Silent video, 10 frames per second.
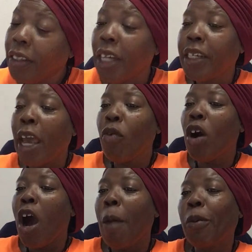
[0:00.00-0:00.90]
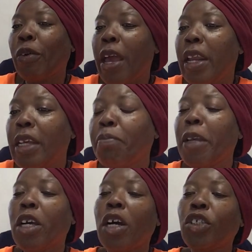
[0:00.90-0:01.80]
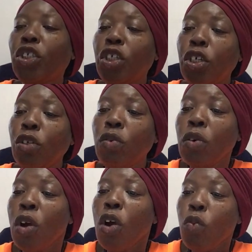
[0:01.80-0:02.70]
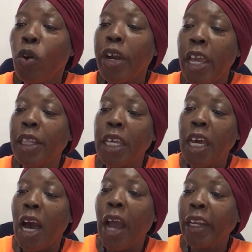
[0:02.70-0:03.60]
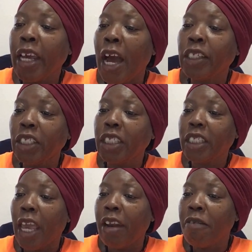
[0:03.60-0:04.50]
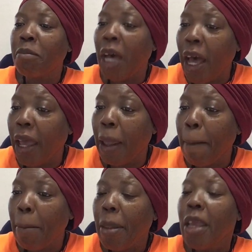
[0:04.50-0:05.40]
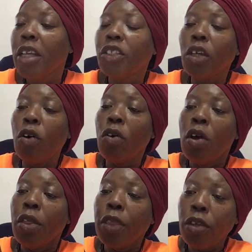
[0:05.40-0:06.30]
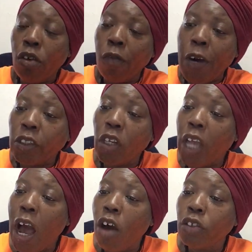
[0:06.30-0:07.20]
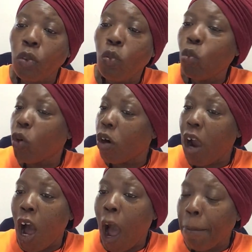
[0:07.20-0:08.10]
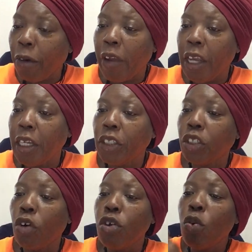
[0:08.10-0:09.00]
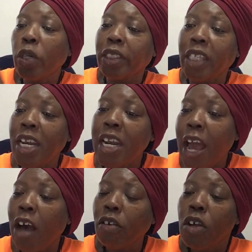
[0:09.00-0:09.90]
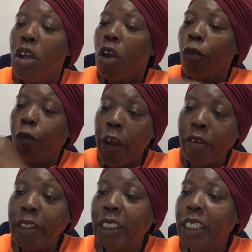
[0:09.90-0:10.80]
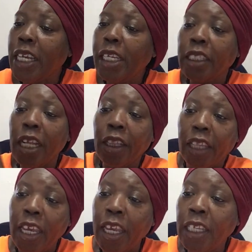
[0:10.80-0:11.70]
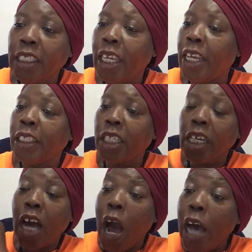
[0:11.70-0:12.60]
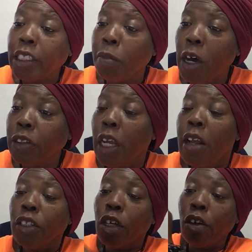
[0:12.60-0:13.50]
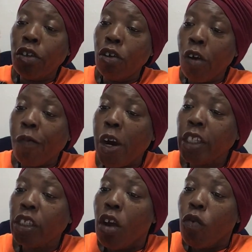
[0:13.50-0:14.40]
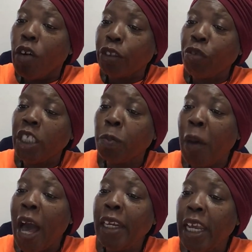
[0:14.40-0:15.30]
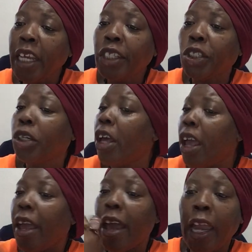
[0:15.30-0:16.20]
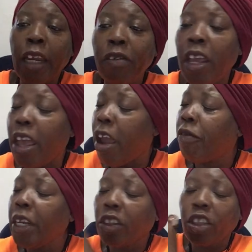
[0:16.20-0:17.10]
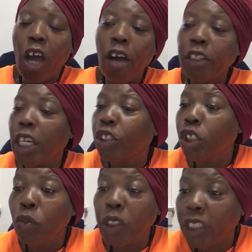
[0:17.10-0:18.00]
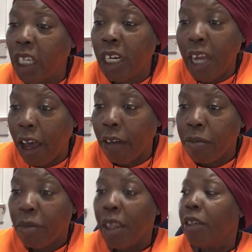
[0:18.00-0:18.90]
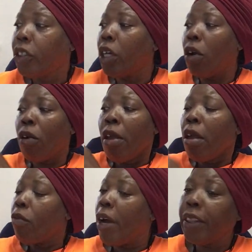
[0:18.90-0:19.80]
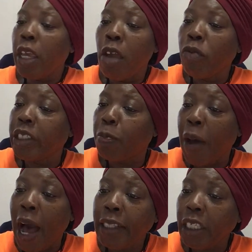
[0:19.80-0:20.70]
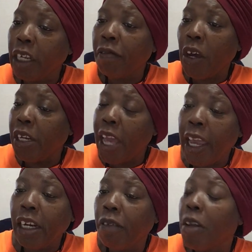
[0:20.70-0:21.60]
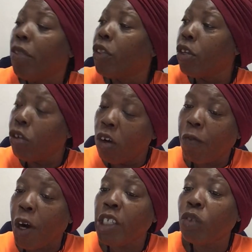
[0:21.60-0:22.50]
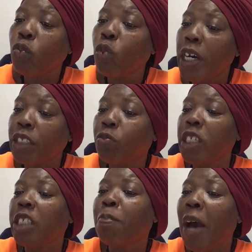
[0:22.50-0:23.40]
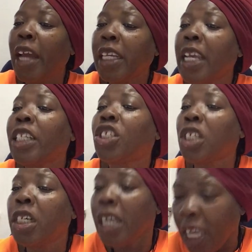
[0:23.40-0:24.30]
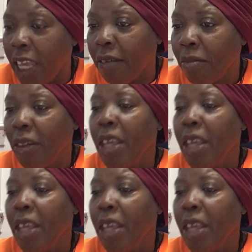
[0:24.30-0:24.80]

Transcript: that they were operating because you were in the unconscious state of mind. So the universal laws were operating. So you were sending out frequencies and things into the cosmos. So the universe was responding to every thought that you were sending out. So whether it was positive or negative, the universe was responding to it.